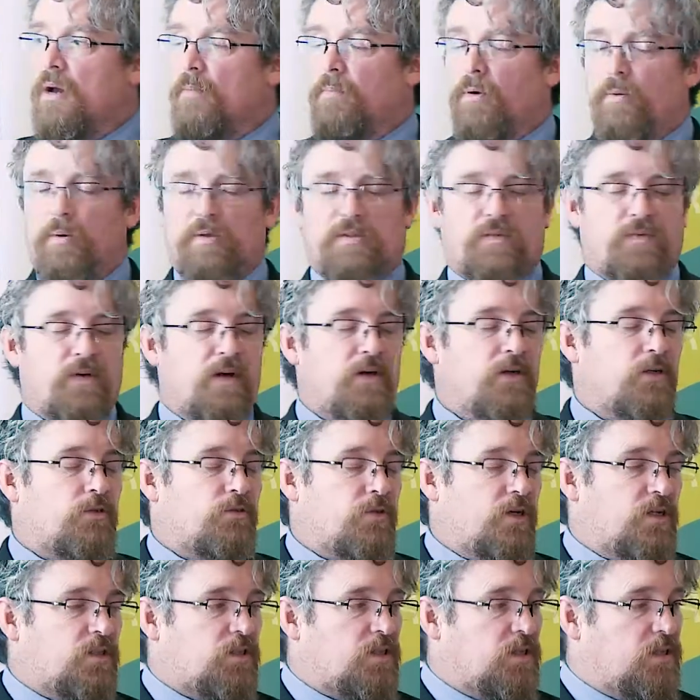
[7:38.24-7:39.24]
But what's very
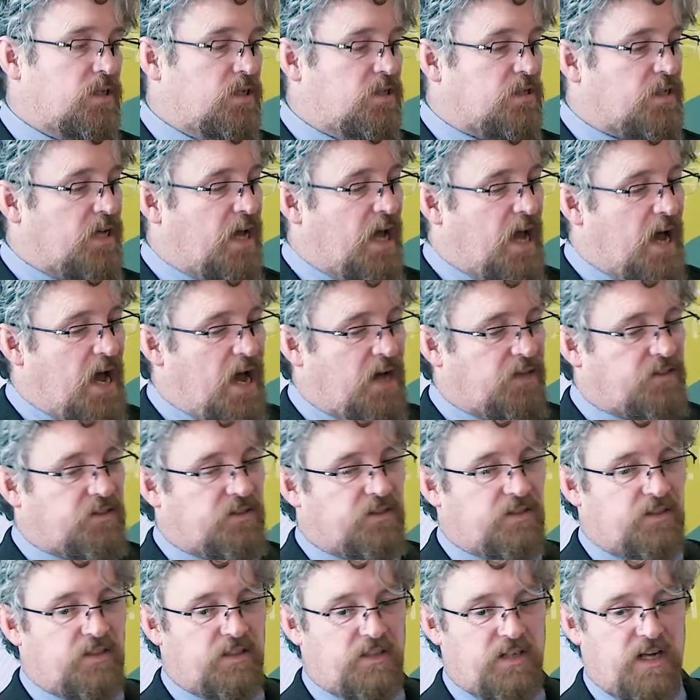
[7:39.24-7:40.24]
interesting is
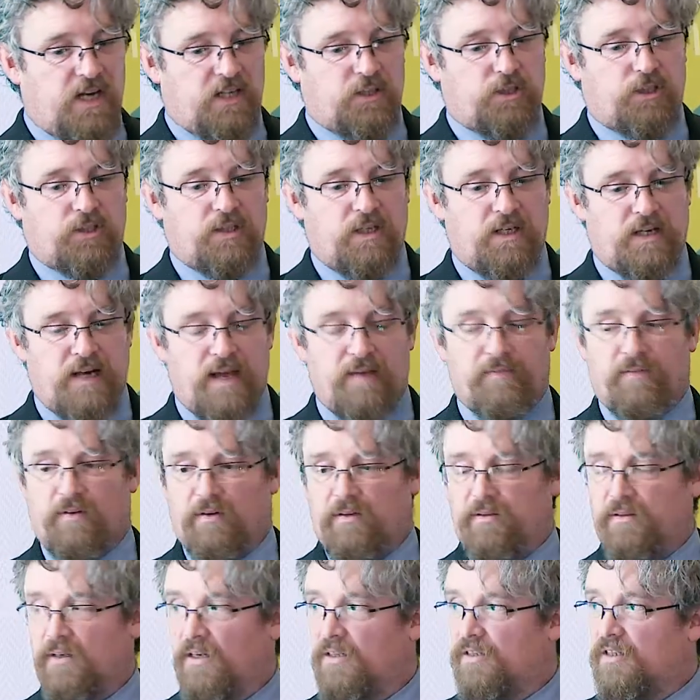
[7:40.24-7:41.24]
at the national
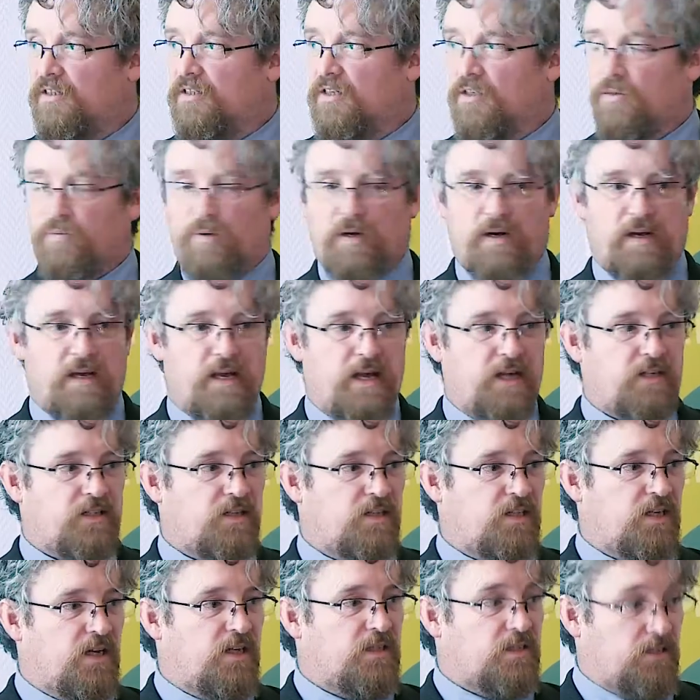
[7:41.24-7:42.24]
level, and this is where I hate
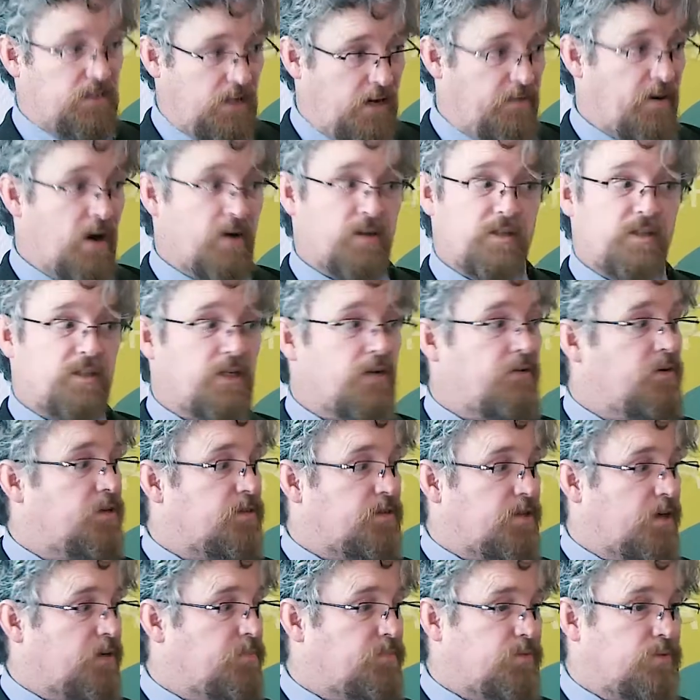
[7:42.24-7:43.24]
to say it, there are
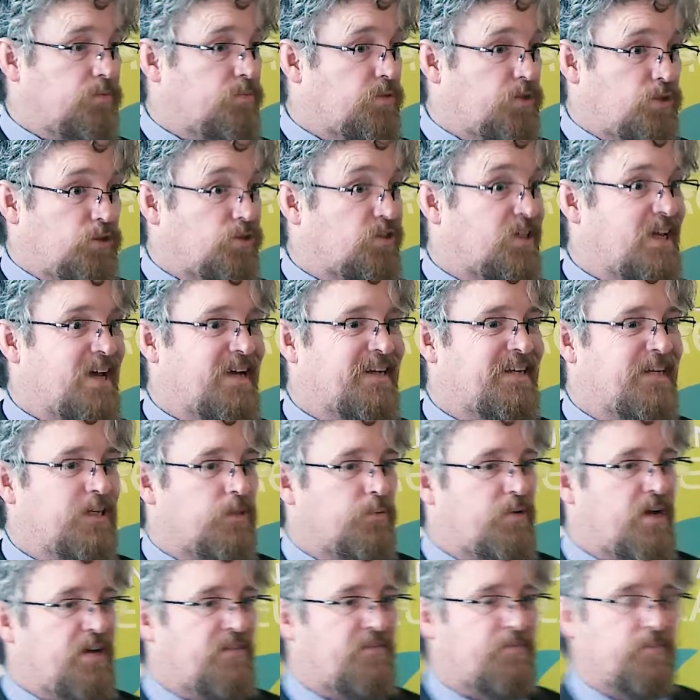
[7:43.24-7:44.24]
stereotypes. We just can't get
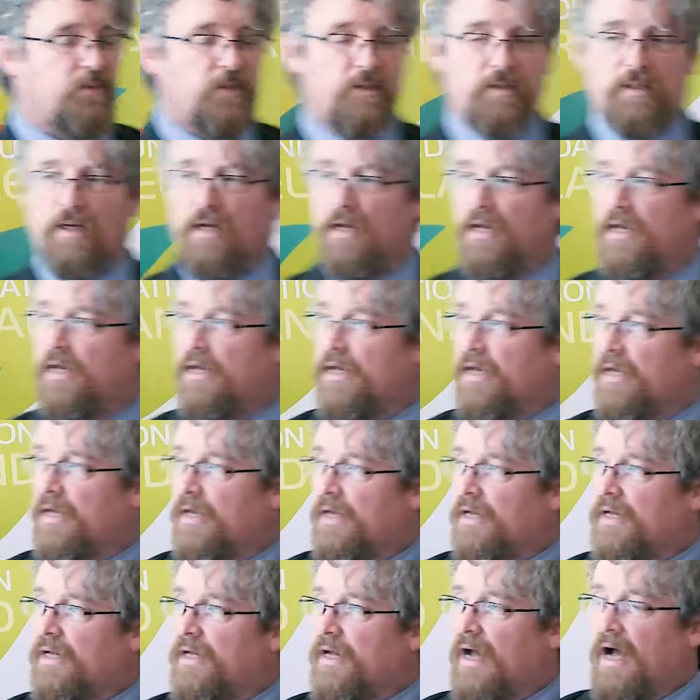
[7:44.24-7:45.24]
away from it.
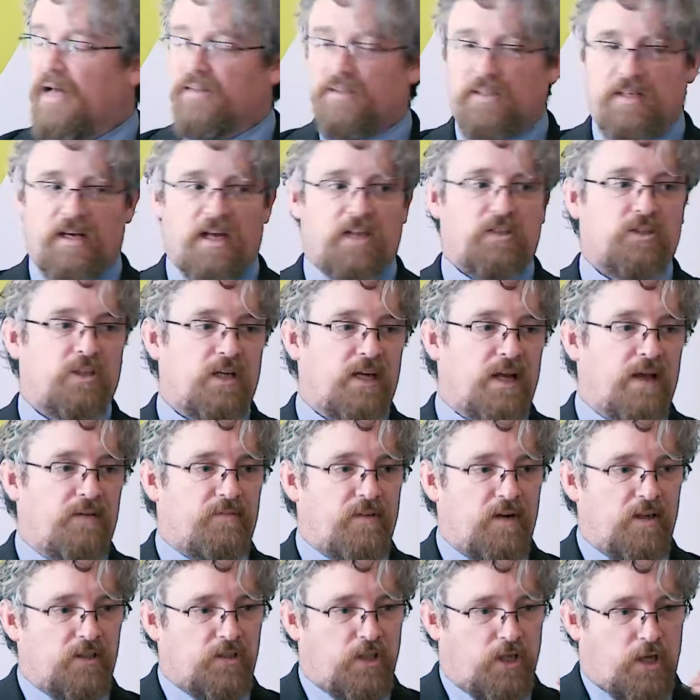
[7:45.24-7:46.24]
At the national
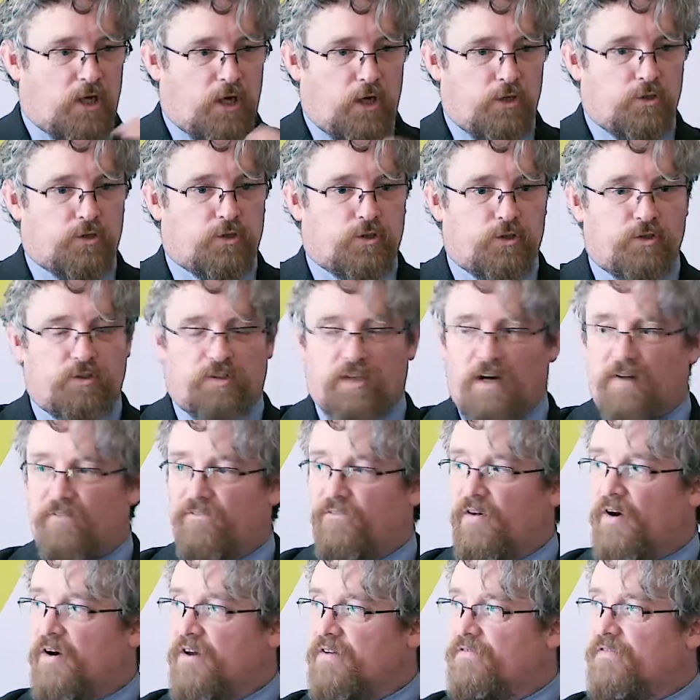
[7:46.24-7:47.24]
level, the clusters are
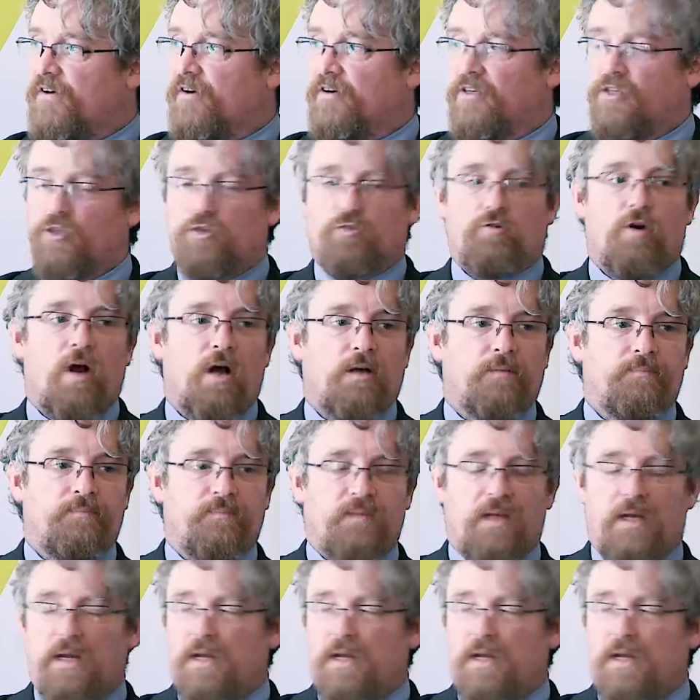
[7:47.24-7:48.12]
very, very strong.